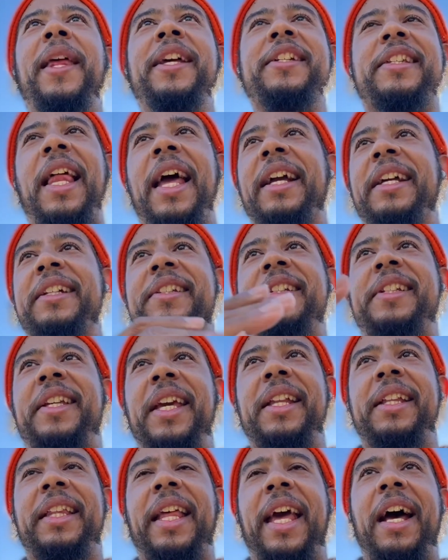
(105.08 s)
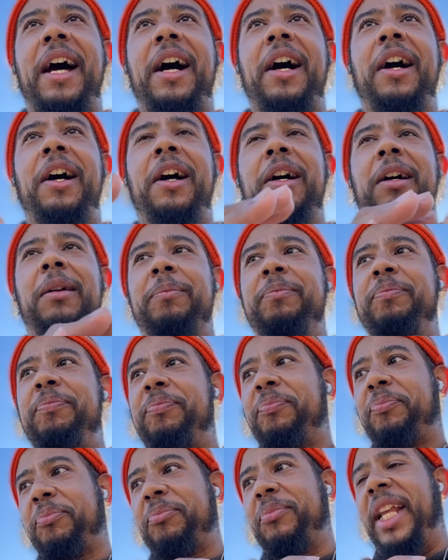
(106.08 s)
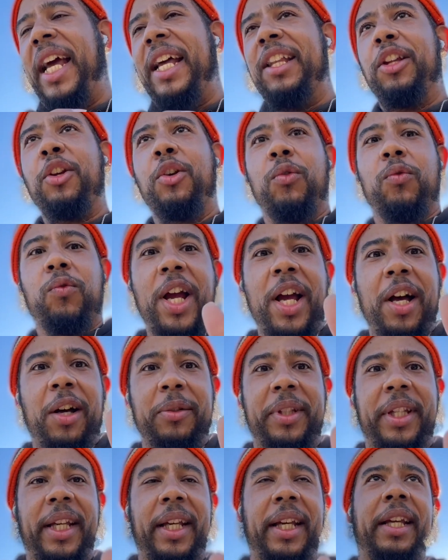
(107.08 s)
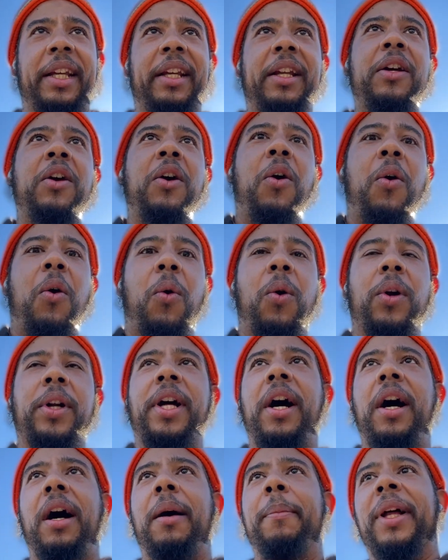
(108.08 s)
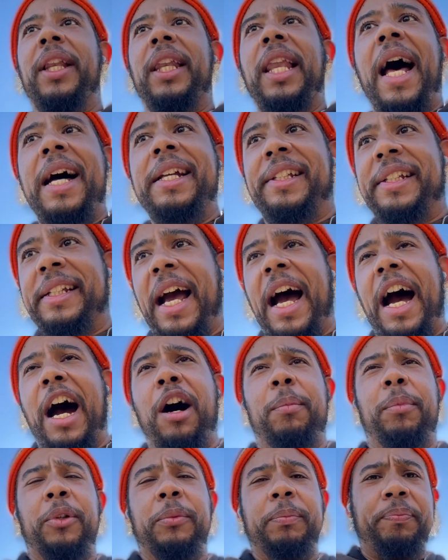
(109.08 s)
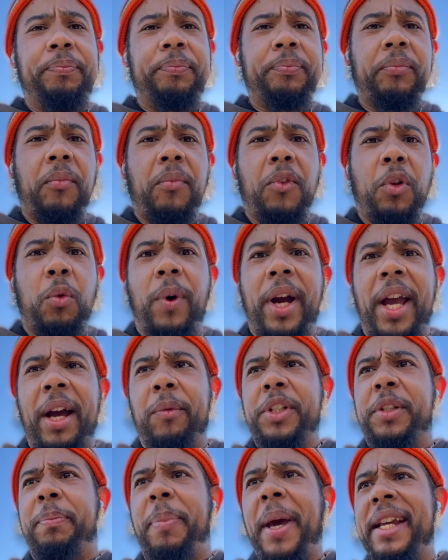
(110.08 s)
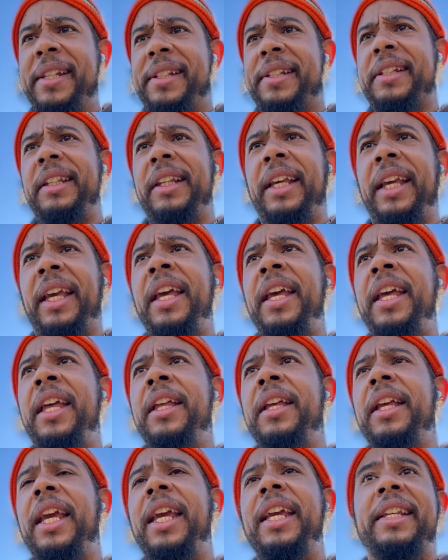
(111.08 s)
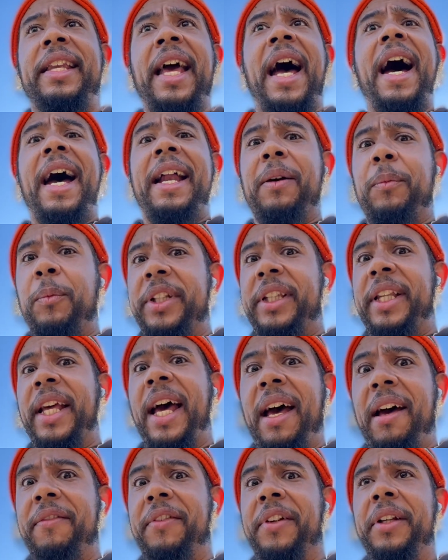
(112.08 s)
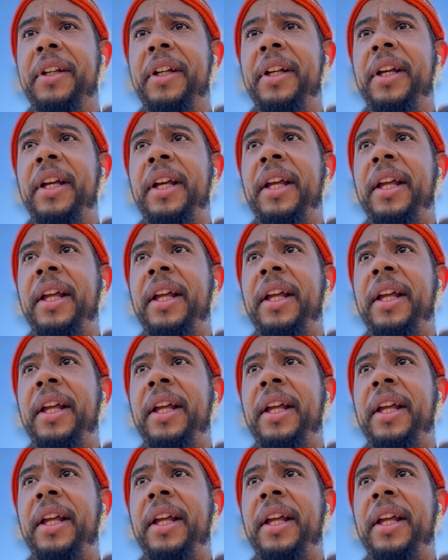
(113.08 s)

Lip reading: It's like a skit that that Little Rel did on a Logic album, where it was basically he died and went to heaven,